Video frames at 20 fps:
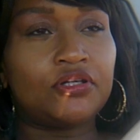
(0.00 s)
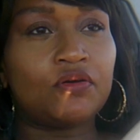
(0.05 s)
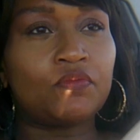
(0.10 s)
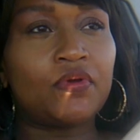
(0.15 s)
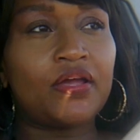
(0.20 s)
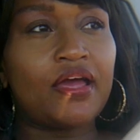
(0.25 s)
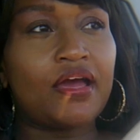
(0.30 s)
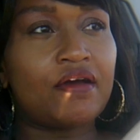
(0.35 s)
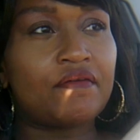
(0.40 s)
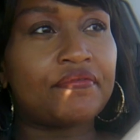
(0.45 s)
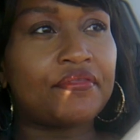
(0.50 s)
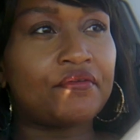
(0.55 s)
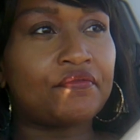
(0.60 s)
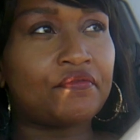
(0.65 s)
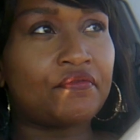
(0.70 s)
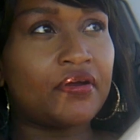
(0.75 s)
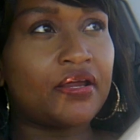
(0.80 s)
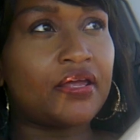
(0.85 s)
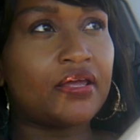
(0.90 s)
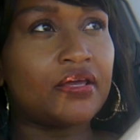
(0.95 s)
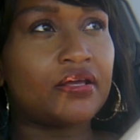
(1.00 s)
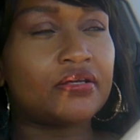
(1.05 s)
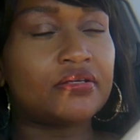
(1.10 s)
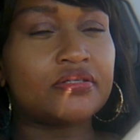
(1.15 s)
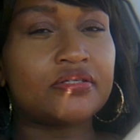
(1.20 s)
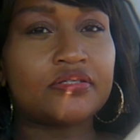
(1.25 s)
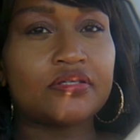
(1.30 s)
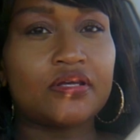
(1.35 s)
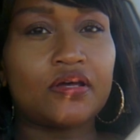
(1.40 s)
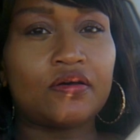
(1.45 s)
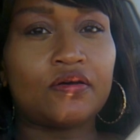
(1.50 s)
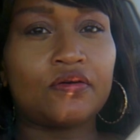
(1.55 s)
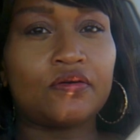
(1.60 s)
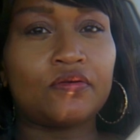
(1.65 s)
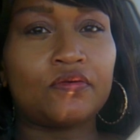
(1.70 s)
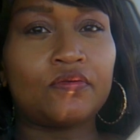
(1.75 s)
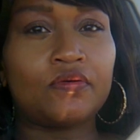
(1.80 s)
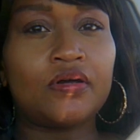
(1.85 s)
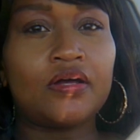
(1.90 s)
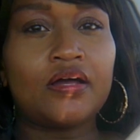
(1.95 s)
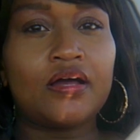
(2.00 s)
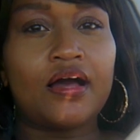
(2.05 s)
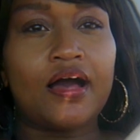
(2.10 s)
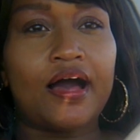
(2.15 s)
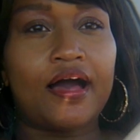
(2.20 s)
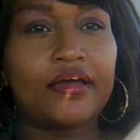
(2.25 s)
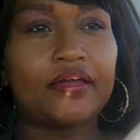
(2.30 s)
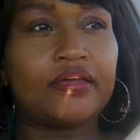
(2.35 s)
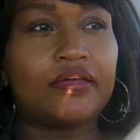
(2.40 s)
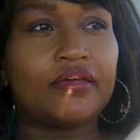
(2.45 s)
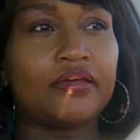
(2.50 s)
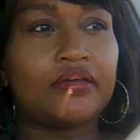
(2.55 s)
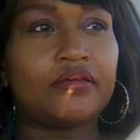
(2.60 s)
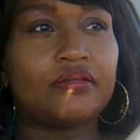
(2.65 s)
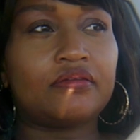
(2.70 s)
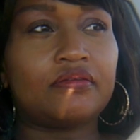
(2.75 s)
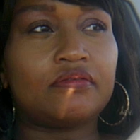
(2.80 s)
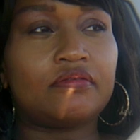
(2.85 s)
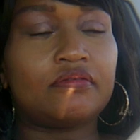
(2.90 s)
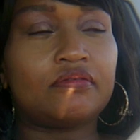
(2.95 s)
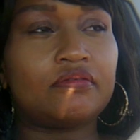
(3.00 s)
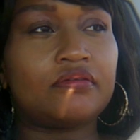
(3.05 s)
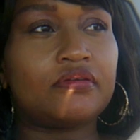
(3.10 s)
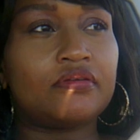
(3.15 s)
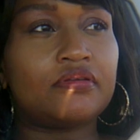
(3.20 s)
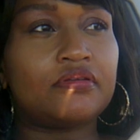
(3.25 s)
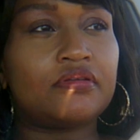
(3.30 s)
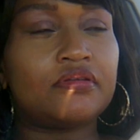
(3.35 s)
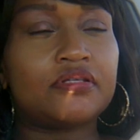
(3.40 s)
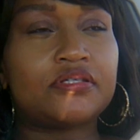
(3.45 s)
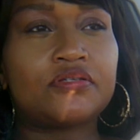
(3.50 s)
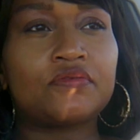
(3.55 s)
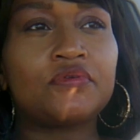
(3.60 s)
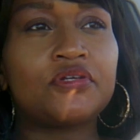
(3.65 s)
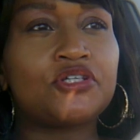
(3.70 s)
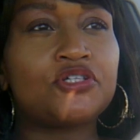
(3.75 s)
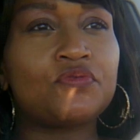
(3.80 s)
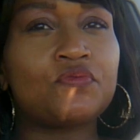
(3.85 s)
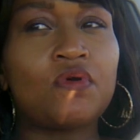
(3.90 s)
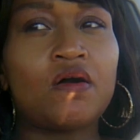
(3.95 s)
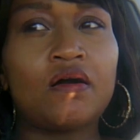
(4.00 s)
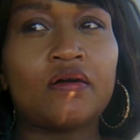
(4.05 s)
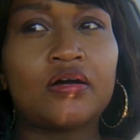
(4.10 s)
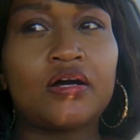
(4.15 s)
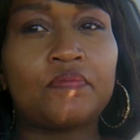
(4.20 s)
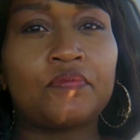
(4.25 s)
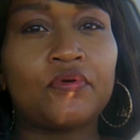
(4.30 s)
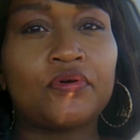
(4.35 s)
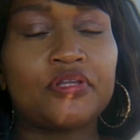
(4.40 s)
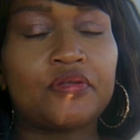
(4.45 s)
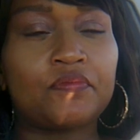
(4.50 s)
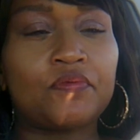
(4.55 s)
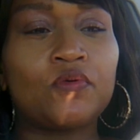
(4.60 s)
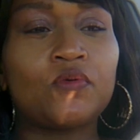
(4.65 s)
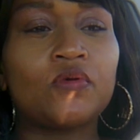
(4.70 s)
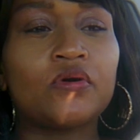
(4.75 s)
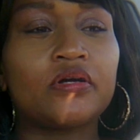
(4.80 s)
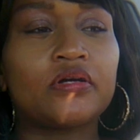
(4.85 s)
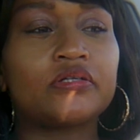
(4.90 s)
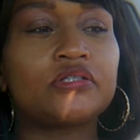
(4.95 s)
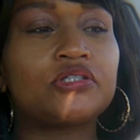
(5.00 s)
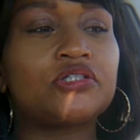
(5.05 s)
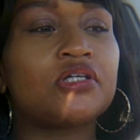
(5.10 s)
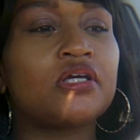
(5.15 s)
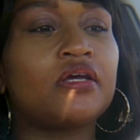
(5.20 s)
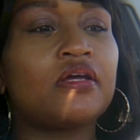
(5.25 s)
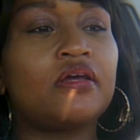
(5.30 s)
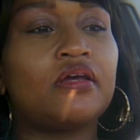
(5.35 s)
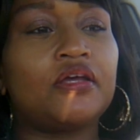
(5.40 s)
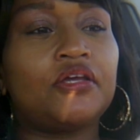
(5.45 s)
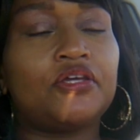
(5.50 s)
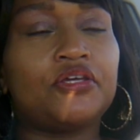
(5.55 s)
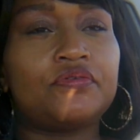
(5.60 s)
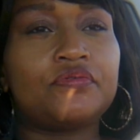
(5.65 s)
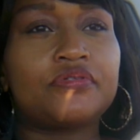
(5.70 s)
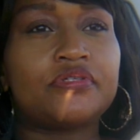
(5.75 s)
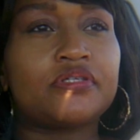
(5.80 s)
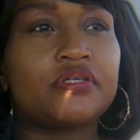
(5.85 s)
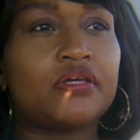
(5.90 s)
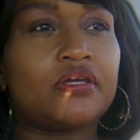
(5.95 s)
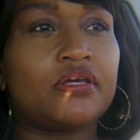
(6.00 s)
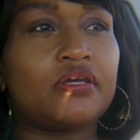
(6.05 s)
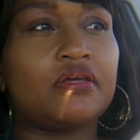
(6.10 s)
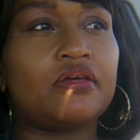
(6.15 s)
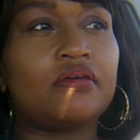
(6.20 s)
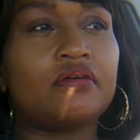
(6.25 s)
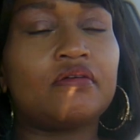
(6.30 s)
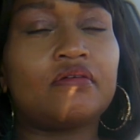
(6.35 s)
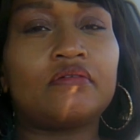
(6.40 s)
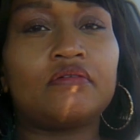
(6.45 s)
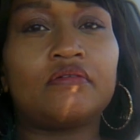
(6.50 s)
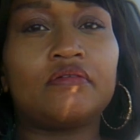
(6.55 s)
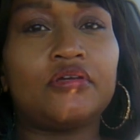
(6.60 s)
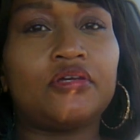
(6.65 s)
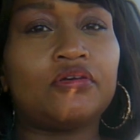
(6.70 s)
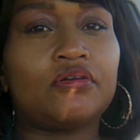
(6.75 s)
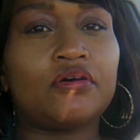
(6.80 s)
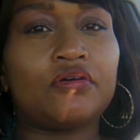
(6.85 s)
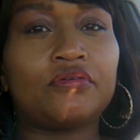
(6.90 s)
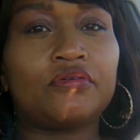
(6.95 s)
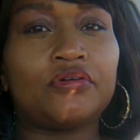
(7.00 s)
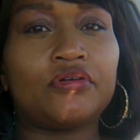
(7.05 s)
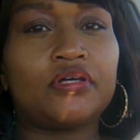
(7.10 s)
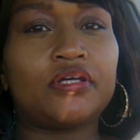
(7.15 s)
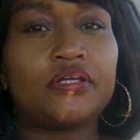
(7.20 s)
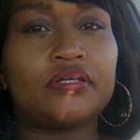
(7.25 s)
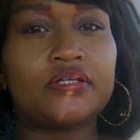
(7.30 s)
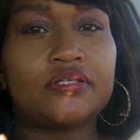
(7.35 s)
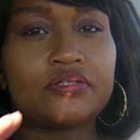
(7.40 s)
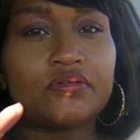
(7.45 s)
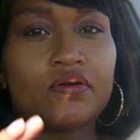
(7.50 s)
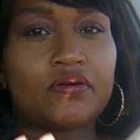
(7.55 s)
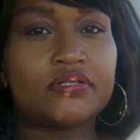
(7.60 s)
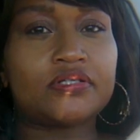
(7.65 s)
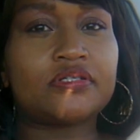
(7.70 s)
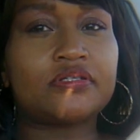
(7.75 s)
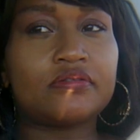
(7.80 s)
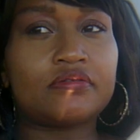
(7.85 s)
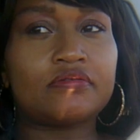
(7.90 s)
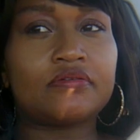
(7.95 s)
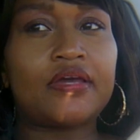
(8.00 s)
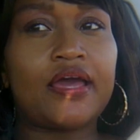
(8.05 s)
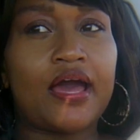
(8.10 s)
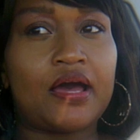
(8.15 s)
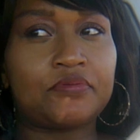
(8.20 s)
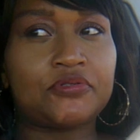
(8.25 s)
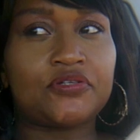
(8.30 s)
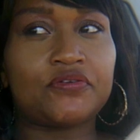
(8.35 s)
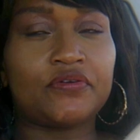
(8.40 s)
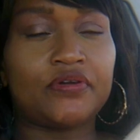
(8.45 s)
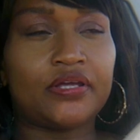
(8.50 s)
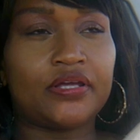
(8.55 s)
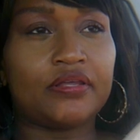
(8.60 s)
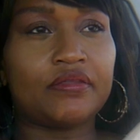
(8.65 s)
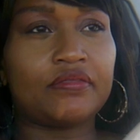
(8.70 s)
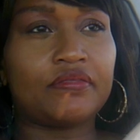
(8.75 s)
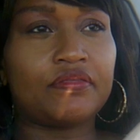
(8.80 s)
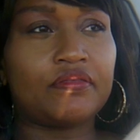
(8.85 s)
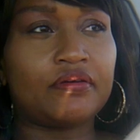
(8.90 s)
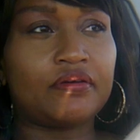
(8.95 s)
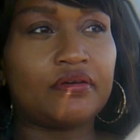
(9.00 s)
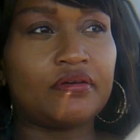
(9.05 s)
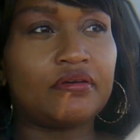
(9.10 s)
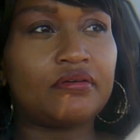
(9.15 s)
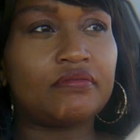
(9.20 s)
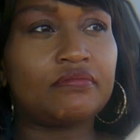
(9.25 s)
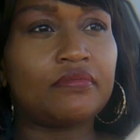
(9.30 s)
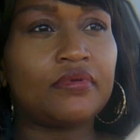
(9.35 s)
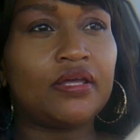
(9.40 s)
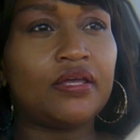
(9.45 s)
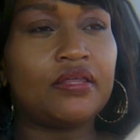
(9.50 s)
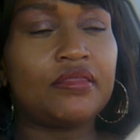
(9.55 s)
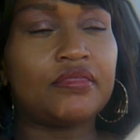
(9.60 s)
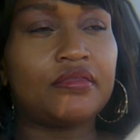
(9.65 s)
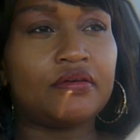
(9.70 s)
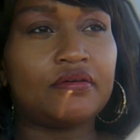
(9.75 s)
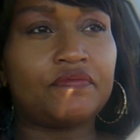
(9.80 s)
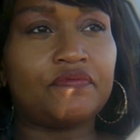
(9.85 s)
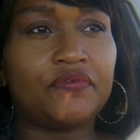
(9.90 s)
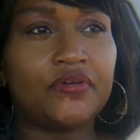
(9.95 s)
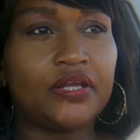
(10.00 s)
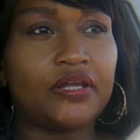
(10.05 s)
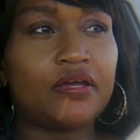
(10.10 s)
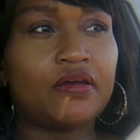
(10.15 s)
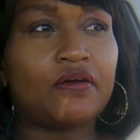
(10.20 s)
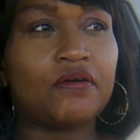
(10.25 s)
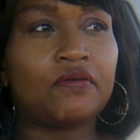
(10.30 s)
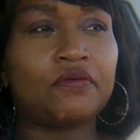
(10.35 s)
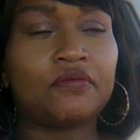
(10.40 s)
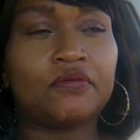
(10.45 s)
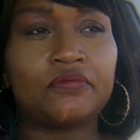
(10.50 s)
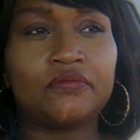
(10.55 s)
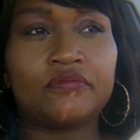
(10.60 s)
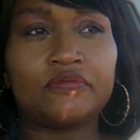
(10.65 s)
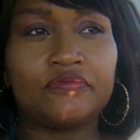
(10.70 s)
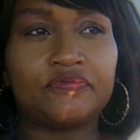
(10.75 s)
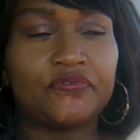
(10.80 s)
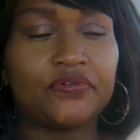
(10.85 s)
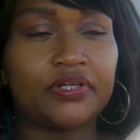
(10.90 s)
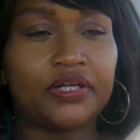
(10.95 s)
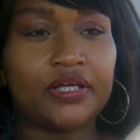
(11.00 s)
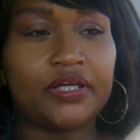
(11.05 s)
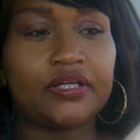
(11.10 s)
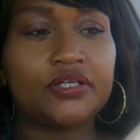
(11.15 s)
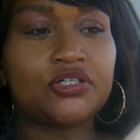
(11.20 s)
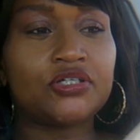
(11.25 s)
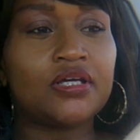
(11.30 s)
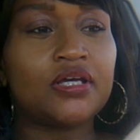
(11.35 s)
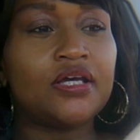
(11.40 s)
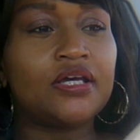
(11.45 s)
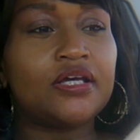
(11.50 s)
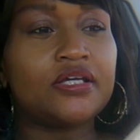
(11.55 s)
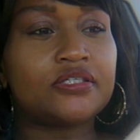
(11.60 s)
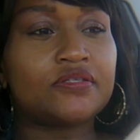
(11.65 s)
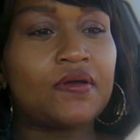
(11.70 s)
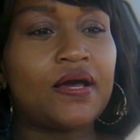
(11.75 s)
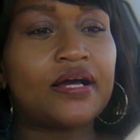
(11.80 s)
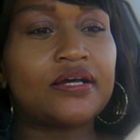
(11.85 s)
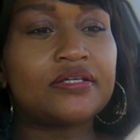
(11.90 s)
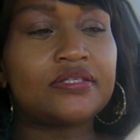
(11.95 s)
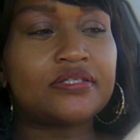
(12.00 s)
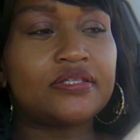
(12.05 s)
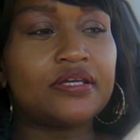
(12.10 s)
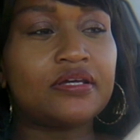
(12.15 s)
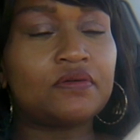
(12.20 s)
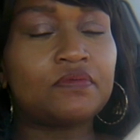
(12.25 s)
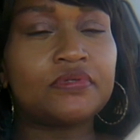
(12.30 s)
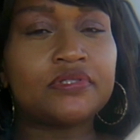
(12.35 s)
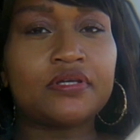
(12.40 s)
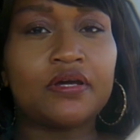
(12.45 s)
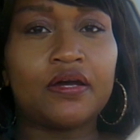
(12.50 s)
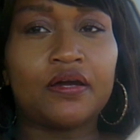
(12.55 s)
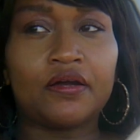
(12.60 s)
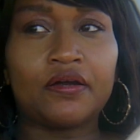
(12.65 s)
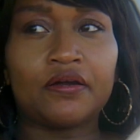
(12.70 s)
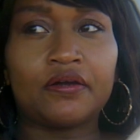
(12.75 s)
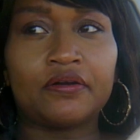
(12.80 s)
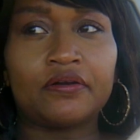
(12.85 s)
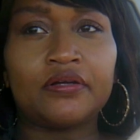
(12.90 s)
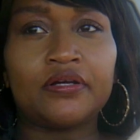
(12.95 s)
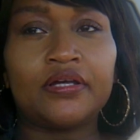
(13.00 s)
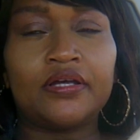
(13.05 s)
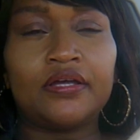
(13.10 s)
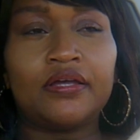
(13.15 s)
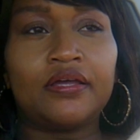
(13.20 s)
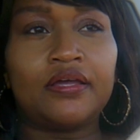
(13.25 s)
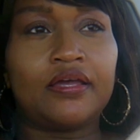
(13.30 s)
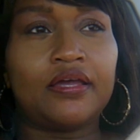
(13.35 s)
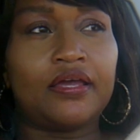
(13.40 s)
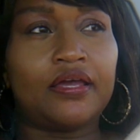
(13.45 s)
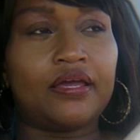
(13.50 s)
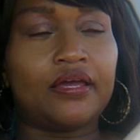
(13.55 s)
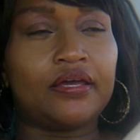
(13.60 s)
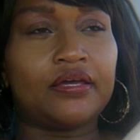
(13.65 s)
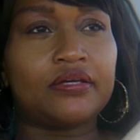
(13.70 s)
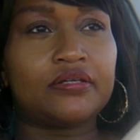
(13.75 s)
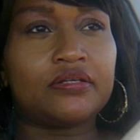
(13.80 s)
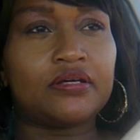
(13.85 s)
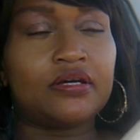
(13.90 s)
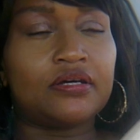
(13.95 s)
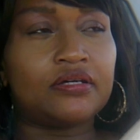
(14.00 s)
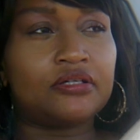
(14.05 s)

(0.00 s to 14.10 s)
we have the ring, so I can, as soon as you walk up on the porch, you see, it starts capturing the video footage. So I could see it was her, and